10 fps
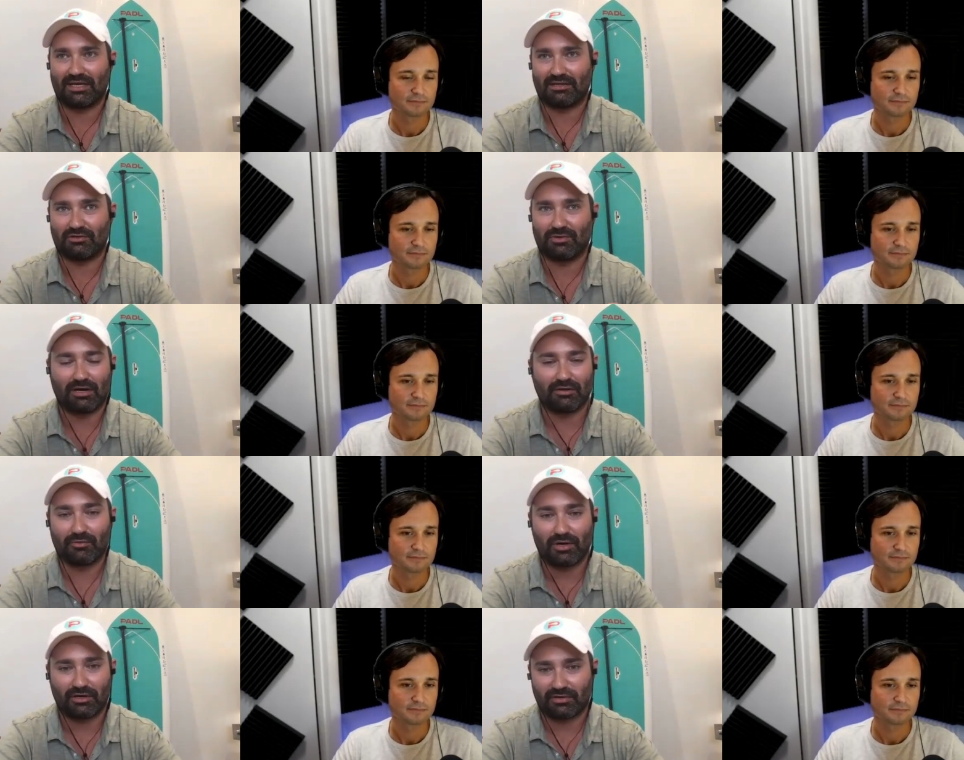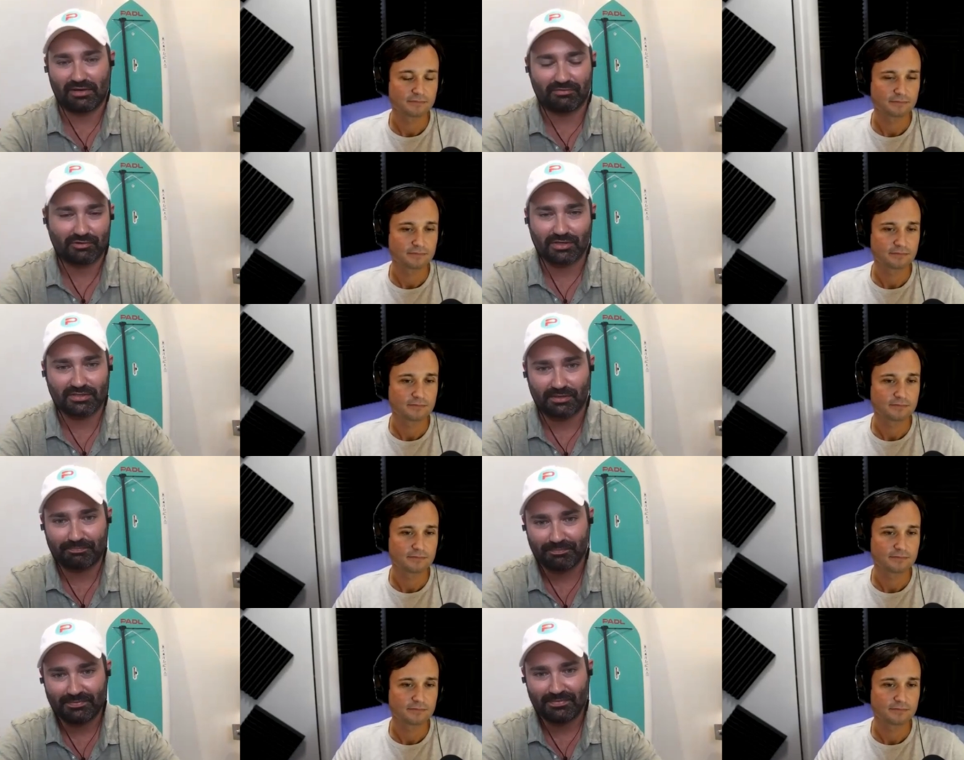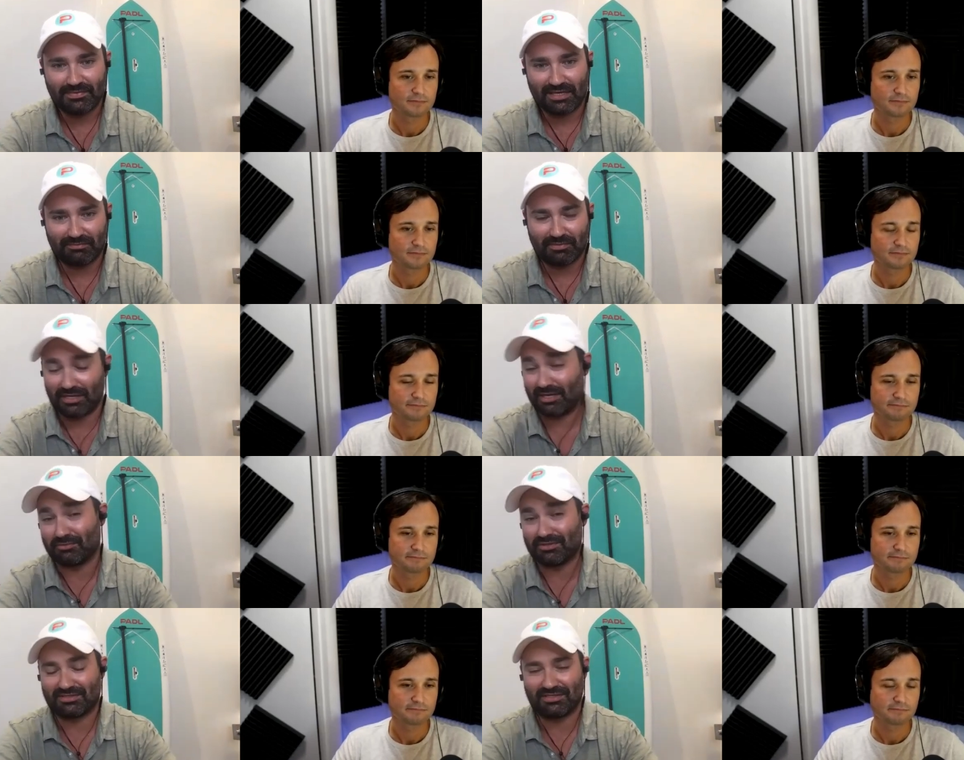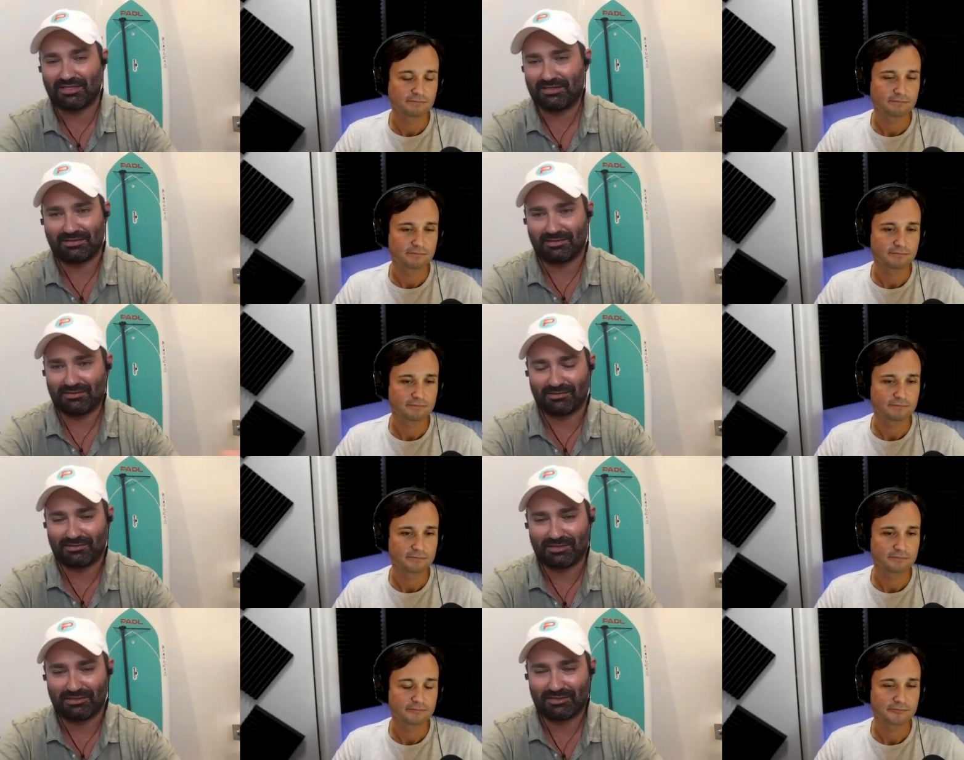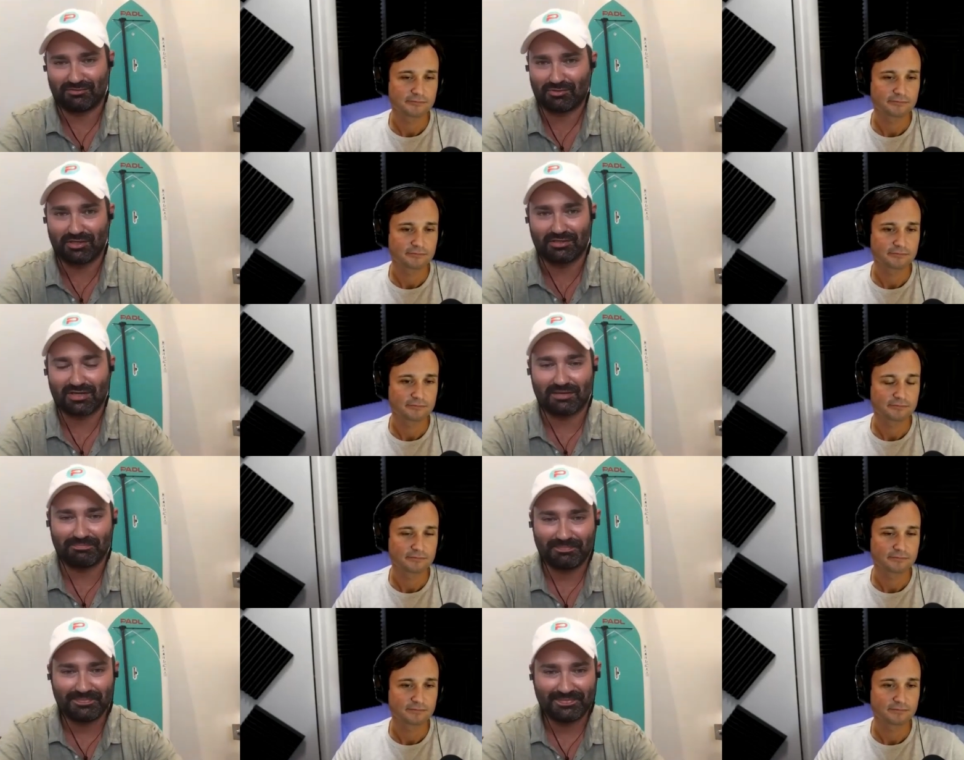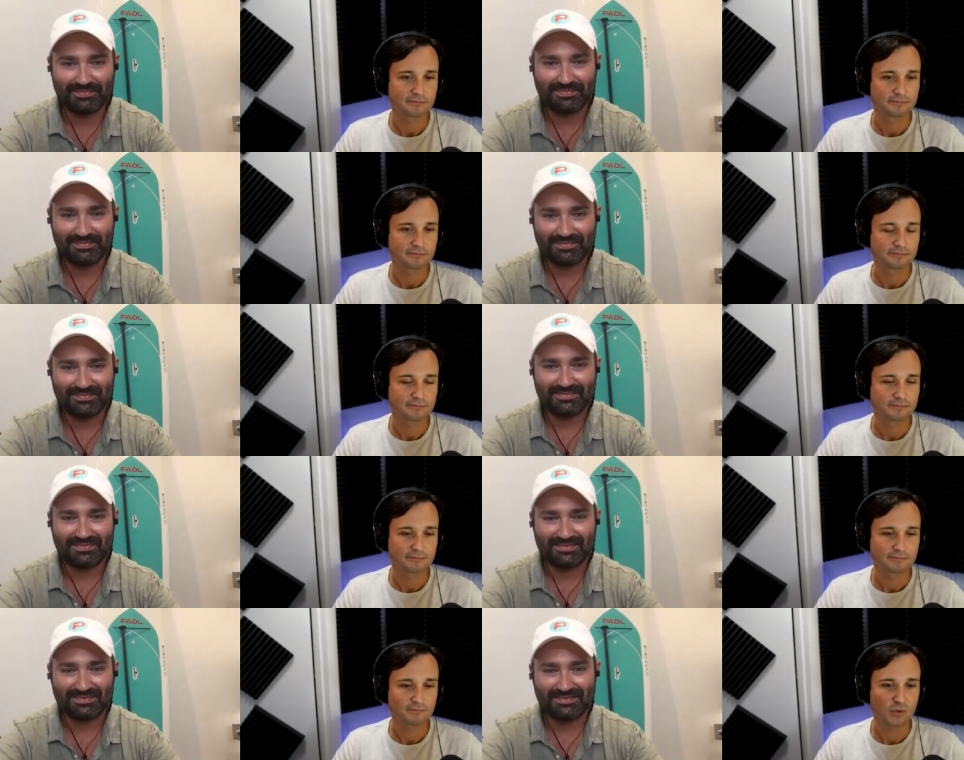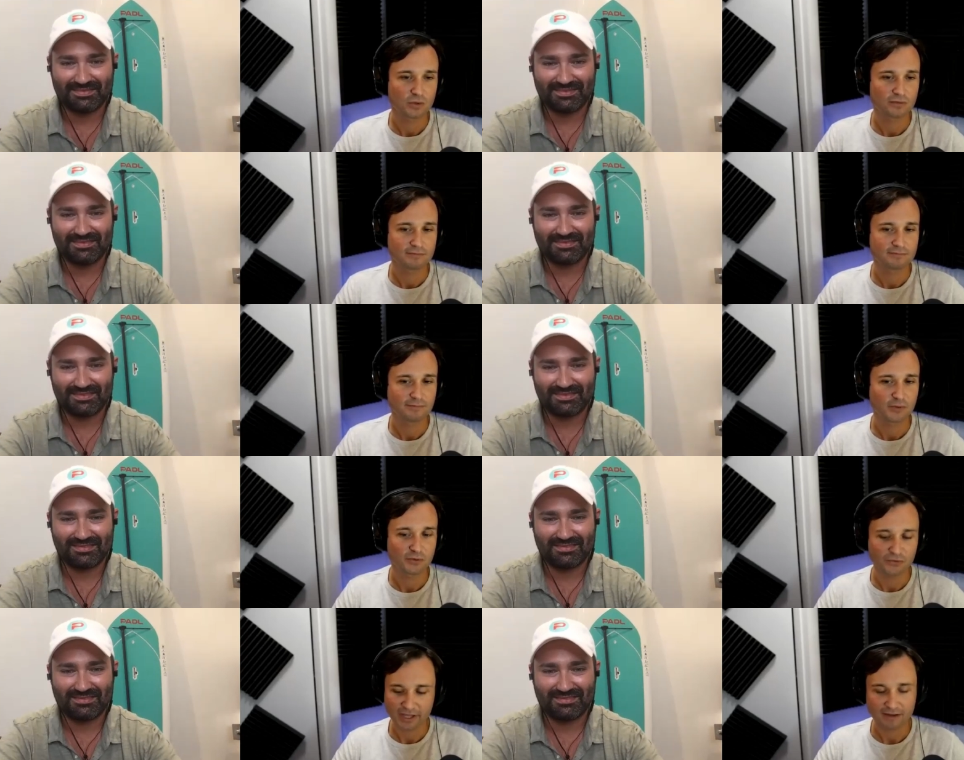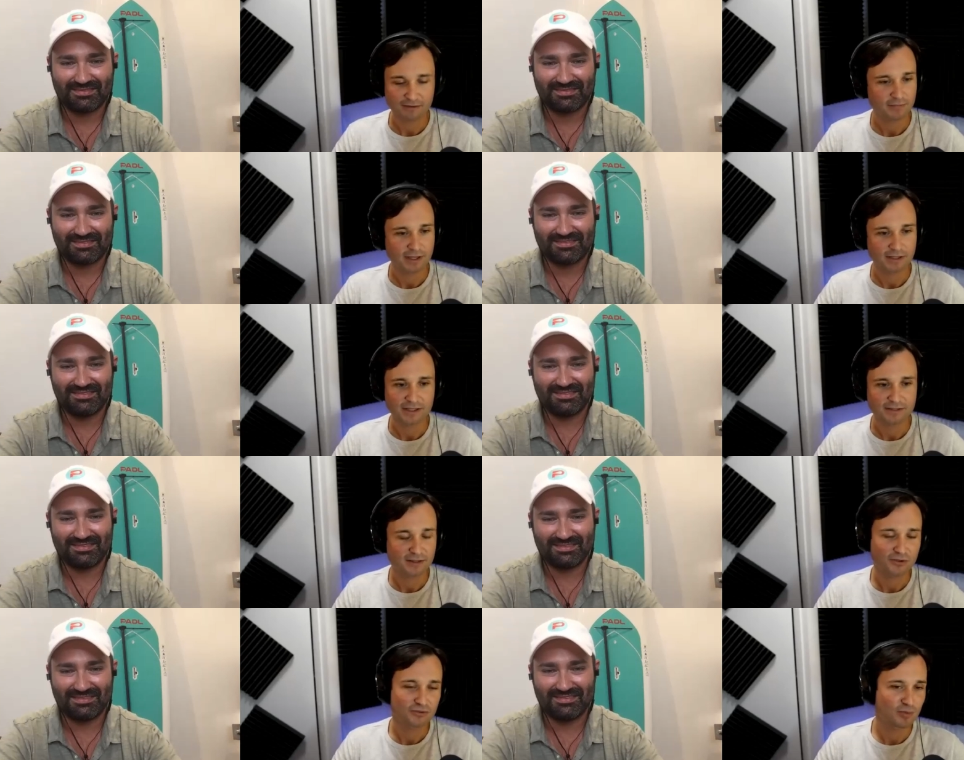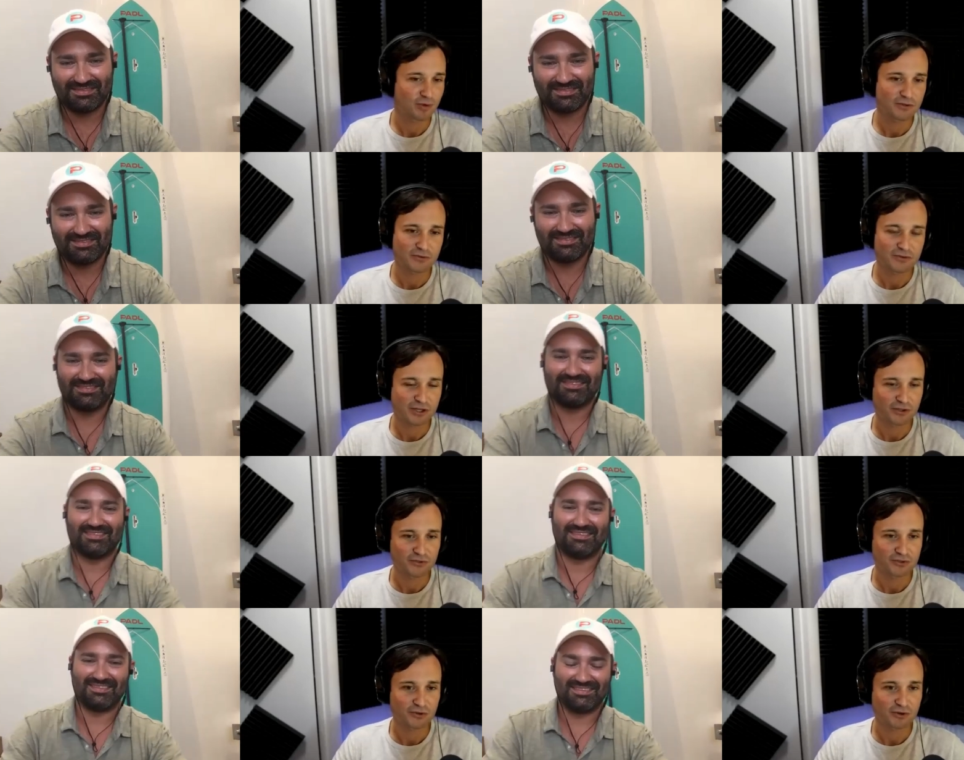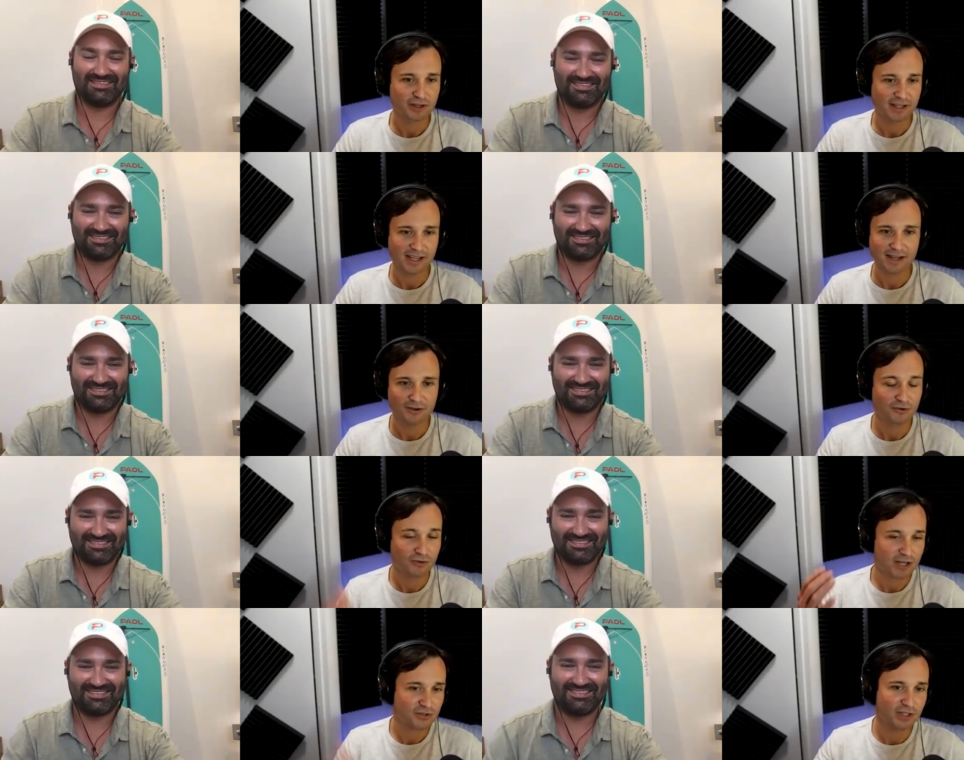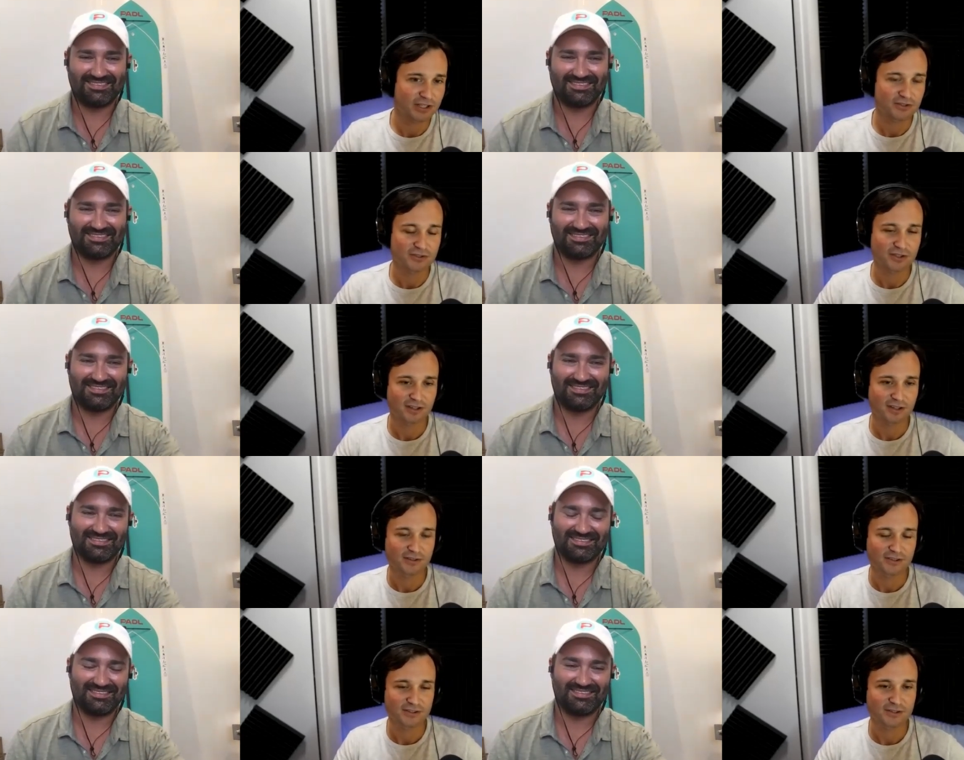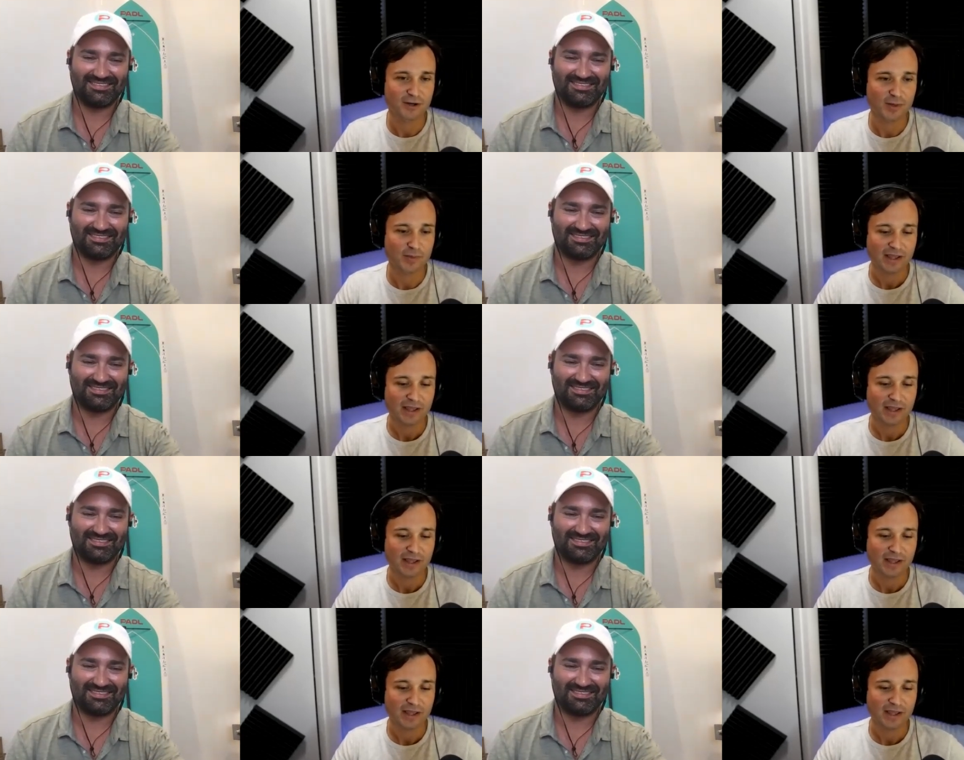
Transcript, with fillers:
Speaker 1: to get you out on the water and have a great time. And being able to see that there is really top.
Speaker 2: Beautiful. Beautiful. Hey, Andres, thank you so much for sharing your story again. Congratulations on, on the startup